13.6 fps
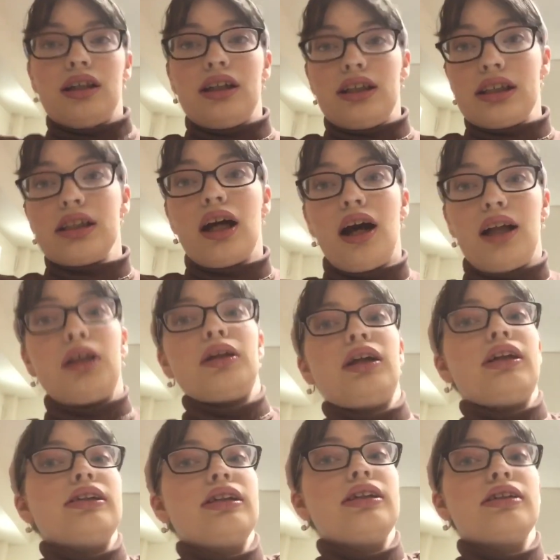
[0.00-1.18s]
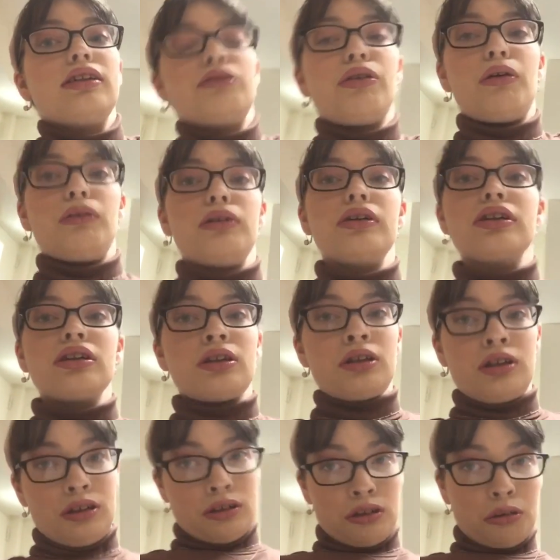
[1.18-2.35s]
It is the holiday season, folks.
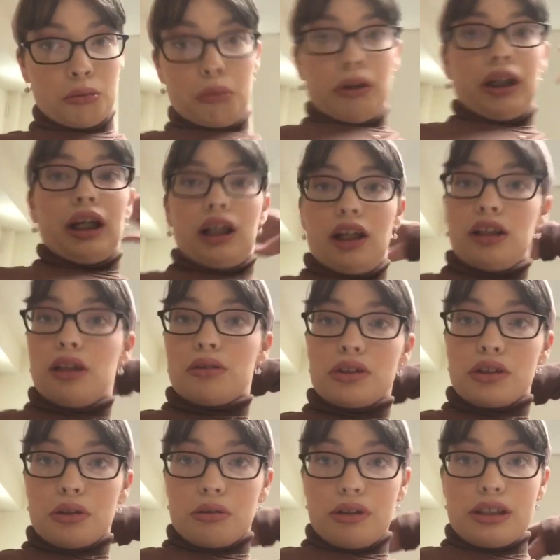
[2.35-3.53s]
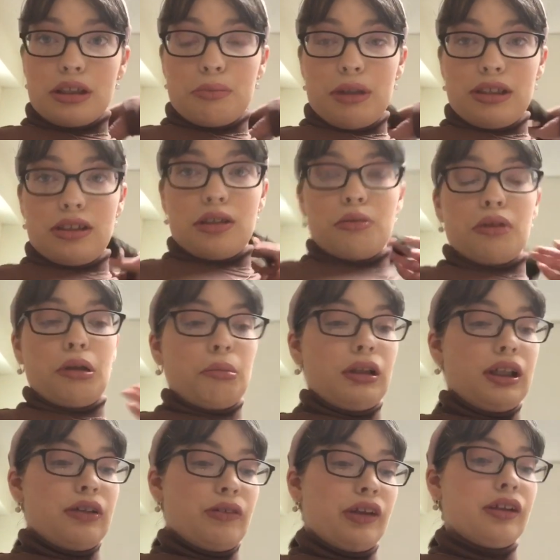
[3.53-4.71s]
We're getting close to Christmas. You wouldn't
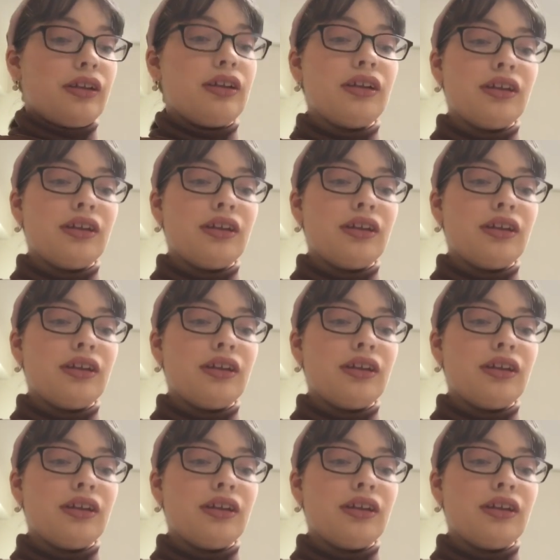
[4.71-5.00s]
believe it.